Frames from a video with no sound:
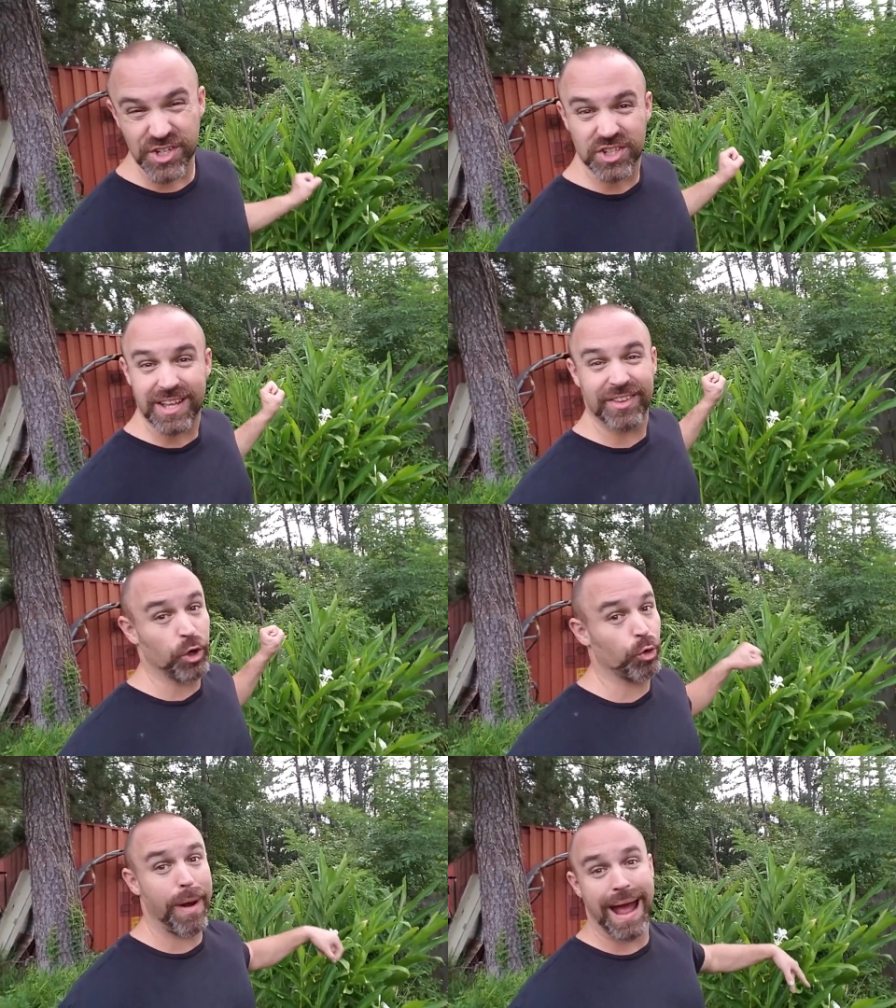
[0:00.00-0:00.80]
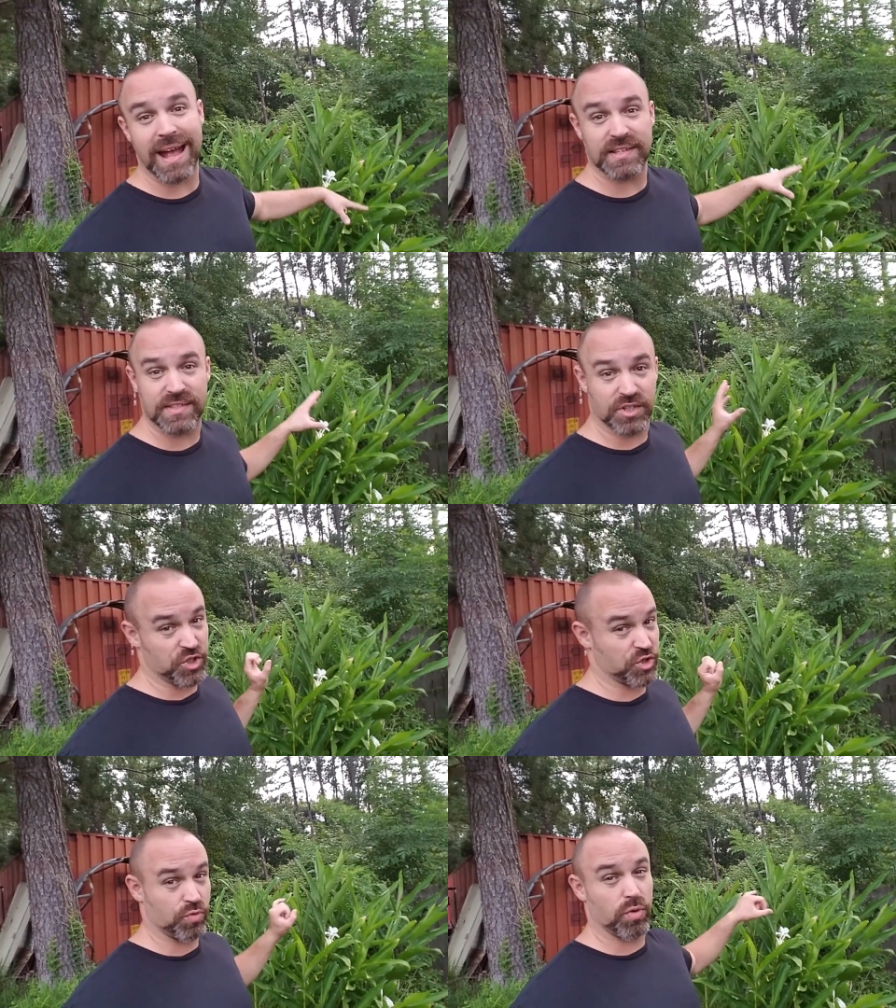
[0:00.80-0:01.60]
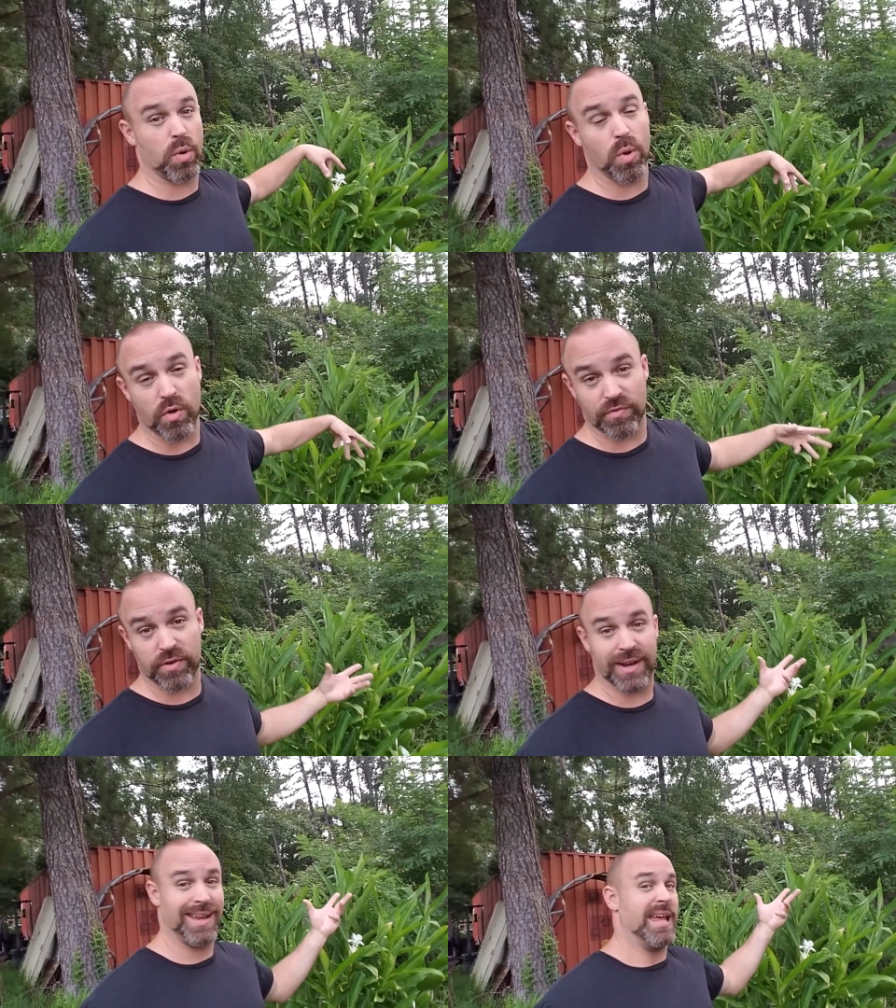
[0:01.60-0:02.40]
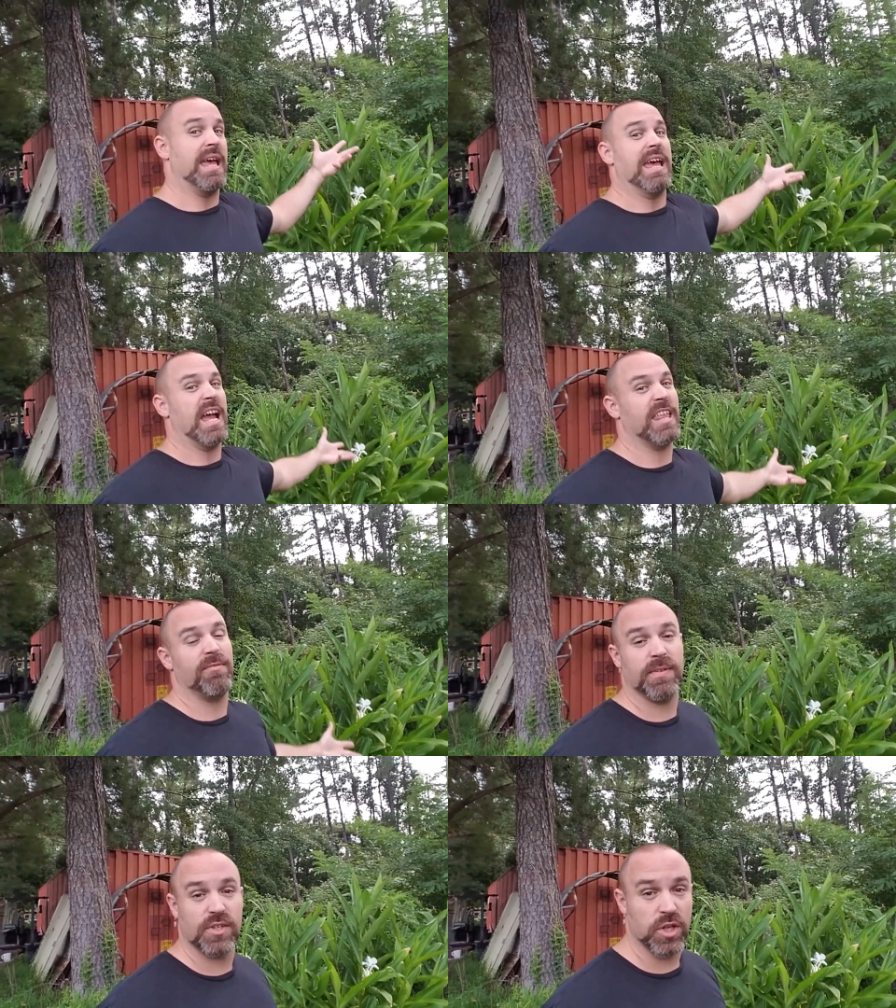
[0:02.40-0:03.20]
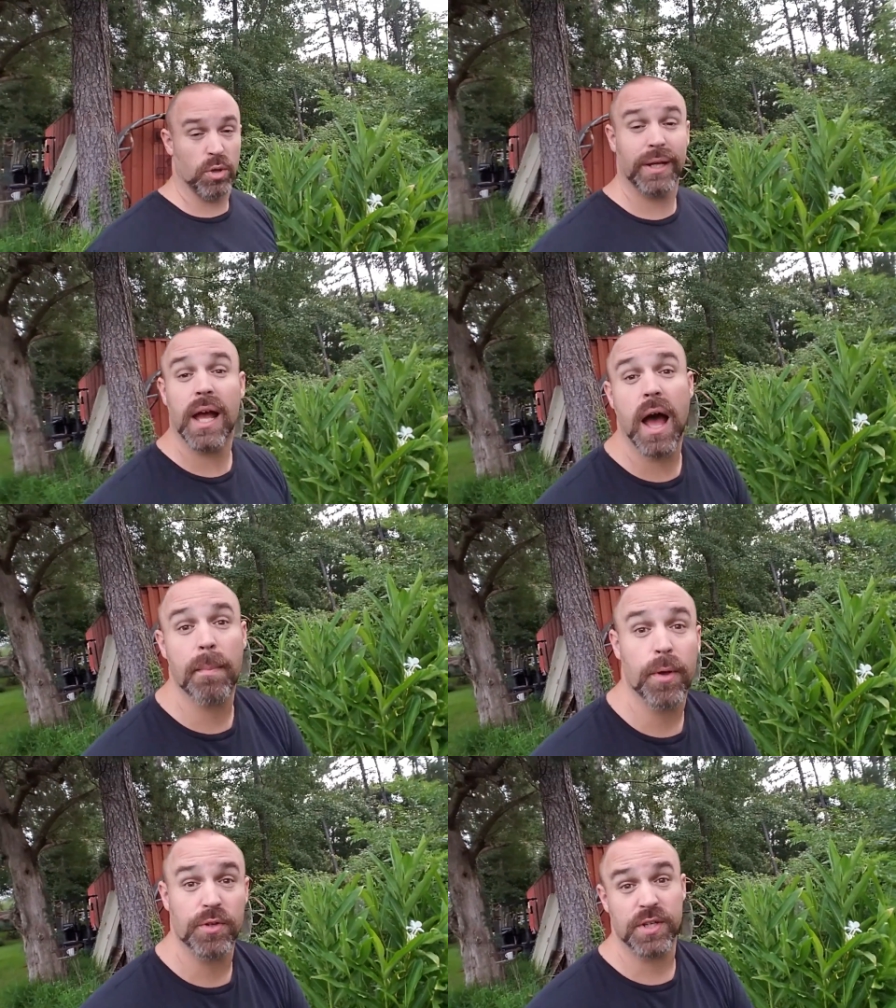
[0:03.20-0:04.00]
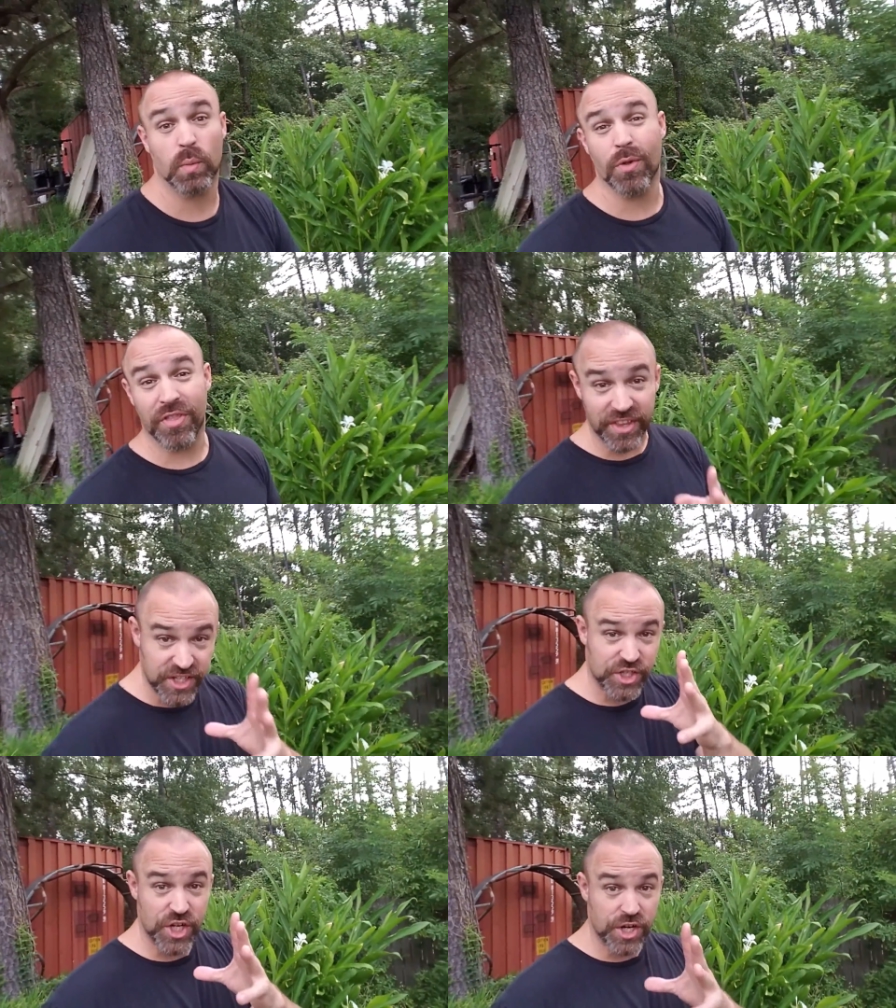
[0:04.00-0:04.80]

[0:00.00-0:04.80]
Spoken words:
and just let the grass just grow over it, and they've been slowly composting. Well, this